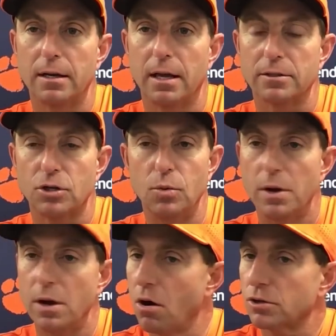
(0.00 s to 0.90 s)
That's who we
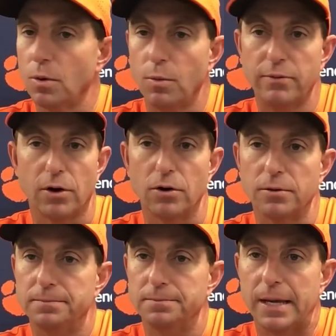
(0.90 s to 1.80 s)
are. It's what we've earned.
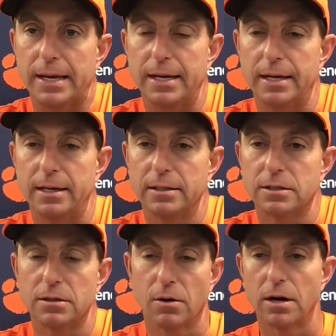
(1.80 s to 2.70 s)
And it's
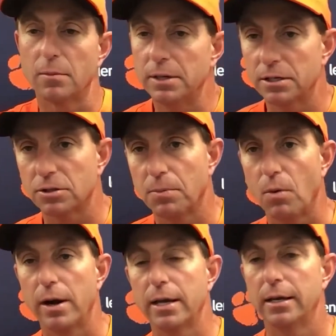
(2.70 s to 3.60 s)
incredibly
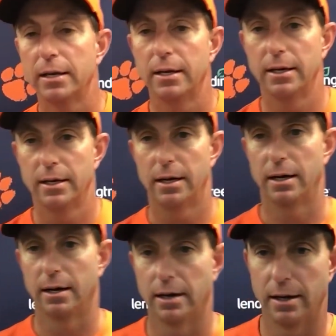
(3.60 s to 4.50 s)
disappointing.
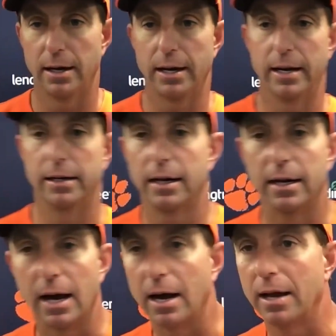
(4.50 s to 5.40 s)

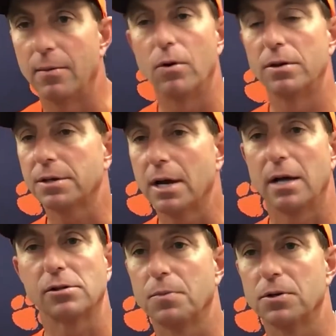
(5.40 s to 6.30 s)
And I am
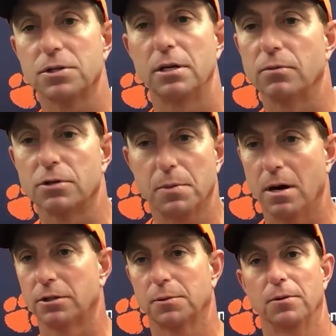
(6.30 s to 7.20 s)
1,000%
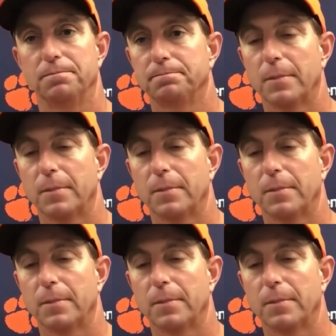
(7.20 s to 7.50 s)
responsible.